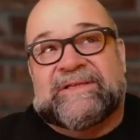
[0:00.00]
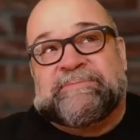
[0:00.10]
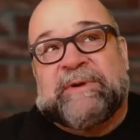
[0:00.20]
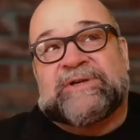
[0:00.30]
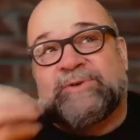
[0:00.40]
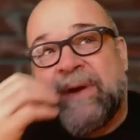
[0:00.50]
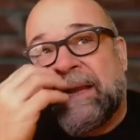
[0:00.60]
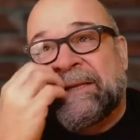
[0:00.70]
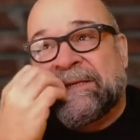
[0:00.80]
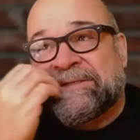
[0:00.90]

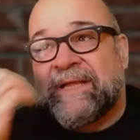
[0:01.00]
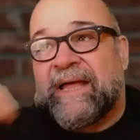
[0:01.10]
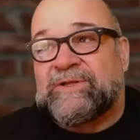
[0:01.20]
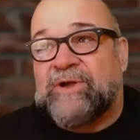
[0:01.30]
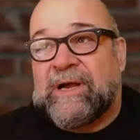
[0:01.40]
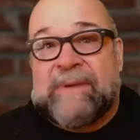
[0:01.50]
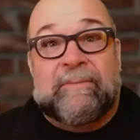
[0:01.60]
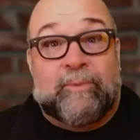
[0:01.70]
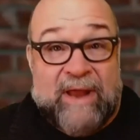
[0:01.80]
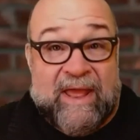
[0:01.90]
spirituality, there's a lot of talk
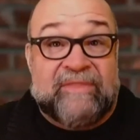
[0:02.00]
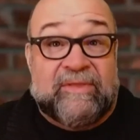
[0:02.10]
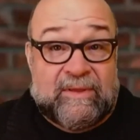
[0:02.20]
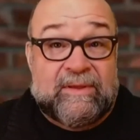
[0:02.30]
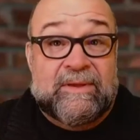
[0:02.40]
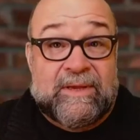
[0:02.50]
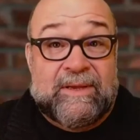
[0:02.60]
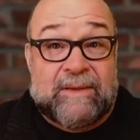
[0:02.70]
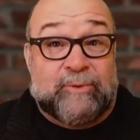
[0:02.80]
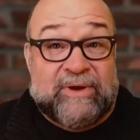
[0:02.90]
about breath,
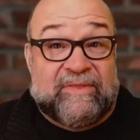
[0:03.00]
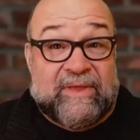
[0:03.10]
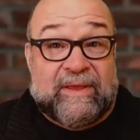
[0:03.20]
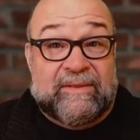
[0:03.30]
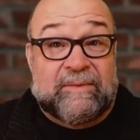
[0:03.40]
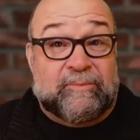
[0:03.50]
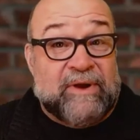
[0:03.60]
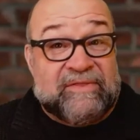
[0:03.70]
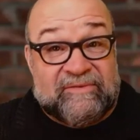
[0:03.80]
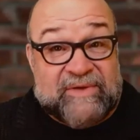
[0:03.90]
and breathing, the
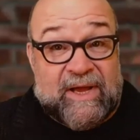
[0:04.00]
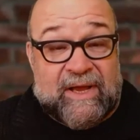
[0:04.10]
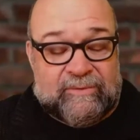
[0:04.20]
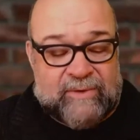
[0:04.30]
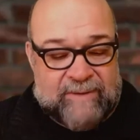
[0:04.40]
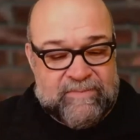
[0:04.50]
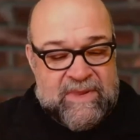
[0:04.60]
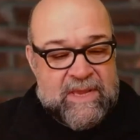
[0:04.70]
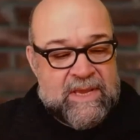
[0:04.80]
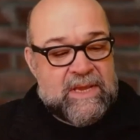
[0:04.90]
breath of God, right?
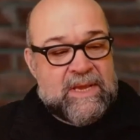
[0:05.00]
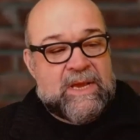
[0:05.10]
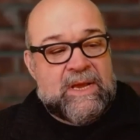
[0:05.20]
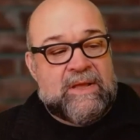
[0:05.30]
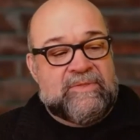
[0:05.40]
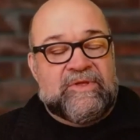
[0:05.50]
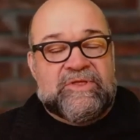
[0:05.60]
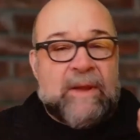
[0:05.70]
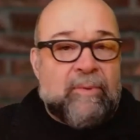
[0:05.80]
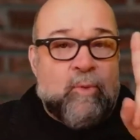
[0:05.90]
The
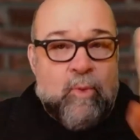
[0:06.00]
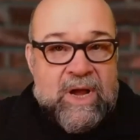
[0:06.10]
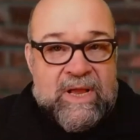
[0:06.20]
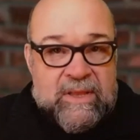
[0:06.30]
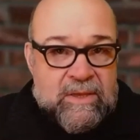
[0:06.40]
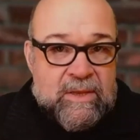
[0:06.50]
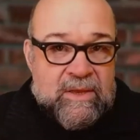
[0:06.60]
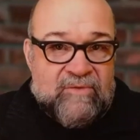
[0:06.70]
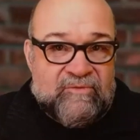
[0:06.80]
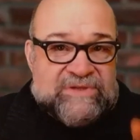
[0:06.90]
number one
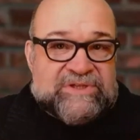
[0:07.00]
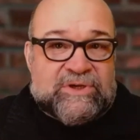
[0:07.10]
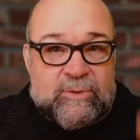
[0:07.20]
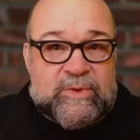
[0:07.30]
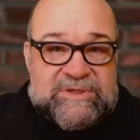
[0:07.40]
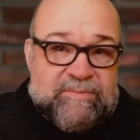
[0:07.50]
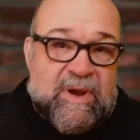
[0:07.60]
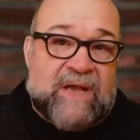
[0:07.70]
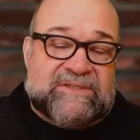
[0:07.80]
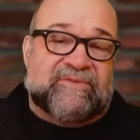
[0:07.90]
physical
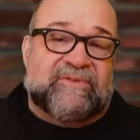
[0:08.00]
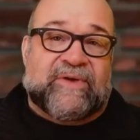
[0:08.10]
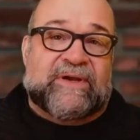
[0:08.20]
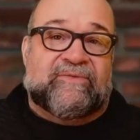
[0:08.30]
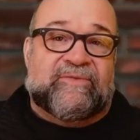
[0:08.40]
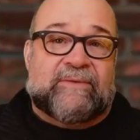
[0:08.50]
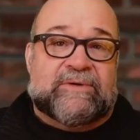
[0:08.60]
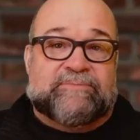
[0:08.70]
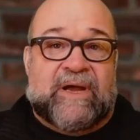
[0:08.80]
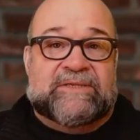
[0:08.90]
response of the fight or flight
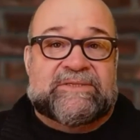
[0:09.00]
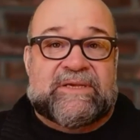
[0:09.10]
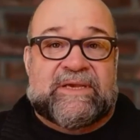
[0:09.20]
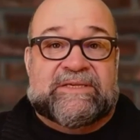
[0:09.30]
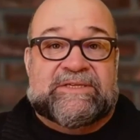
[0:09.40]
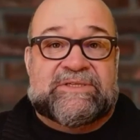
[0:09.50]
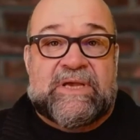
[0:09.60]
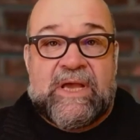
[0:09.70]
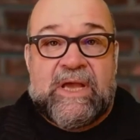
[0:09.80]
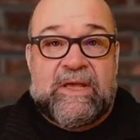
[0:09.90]
response is
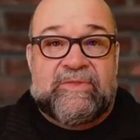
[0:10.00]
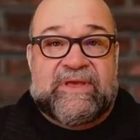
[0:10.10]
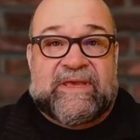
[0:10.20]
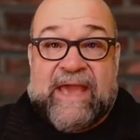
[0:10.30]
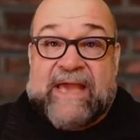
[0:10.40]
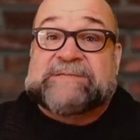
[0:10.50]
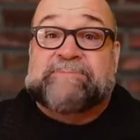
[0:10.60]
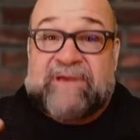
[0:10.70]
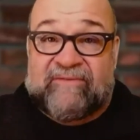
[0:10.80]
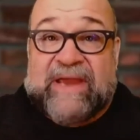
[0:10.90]
the
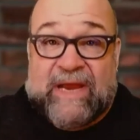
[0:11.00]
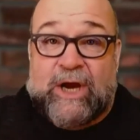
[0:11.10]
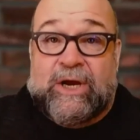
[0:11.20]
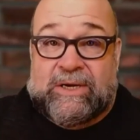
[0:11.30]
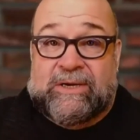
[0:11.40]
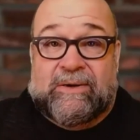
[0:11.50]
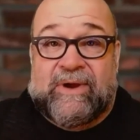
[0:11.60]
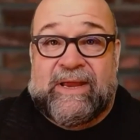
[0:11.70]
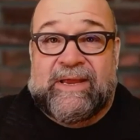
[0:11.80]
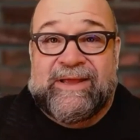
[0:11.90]
gasping of air,
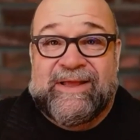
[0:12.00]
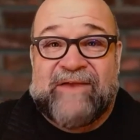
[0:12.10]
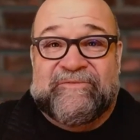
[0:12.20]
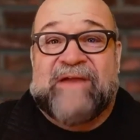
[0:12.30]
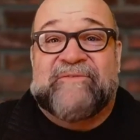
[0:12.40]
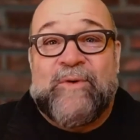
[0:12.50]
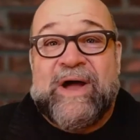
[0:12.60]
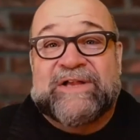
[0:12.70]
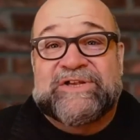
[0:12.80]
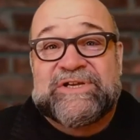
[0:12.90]
right? If you ever
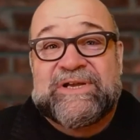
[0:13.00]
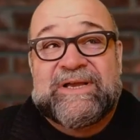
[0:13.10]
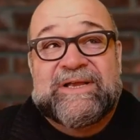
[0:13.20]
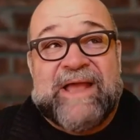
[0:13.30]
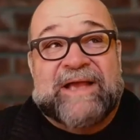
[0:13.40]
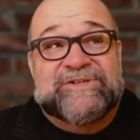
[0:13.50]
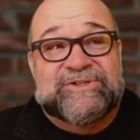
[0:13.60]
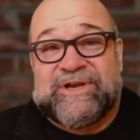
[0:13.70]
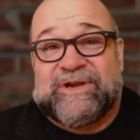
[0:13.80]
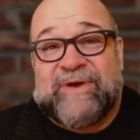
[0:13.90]
watch National
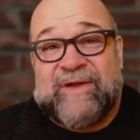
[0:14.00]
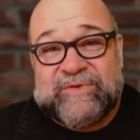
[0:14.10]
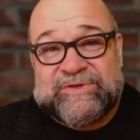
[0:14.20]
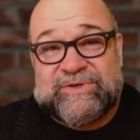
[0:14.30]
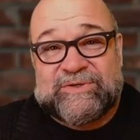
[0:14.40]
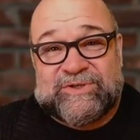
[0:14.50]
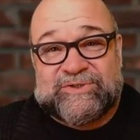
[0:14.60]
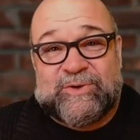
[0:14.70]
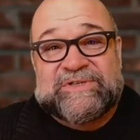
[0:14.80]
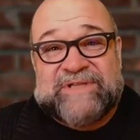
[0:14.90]
Geographic shows, there's
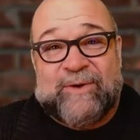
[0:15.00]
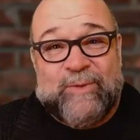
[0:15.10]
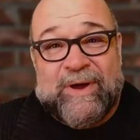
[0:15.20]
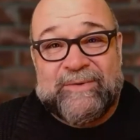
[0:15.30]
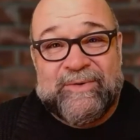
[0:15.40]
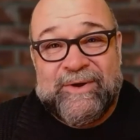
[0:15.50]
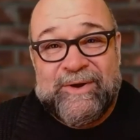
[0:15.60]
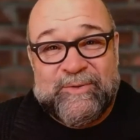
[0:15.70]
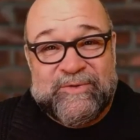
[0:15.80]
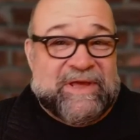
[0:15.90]
always that one
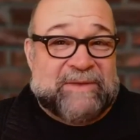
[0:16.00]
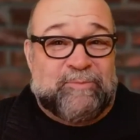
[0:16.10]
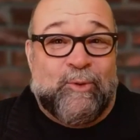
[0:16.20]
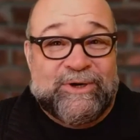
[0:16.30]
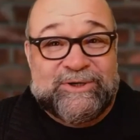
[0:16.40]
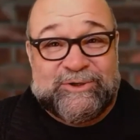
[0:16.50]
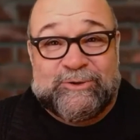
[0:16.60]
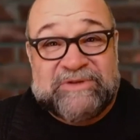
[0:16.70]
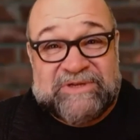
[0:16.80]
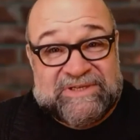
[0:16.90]
with that poor
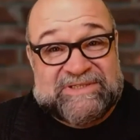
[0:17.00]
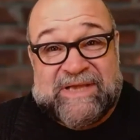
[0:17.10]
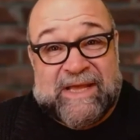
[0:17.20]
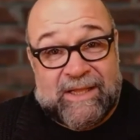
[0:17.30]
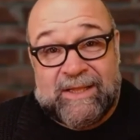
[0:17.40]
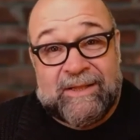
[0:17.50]
doomed gazelle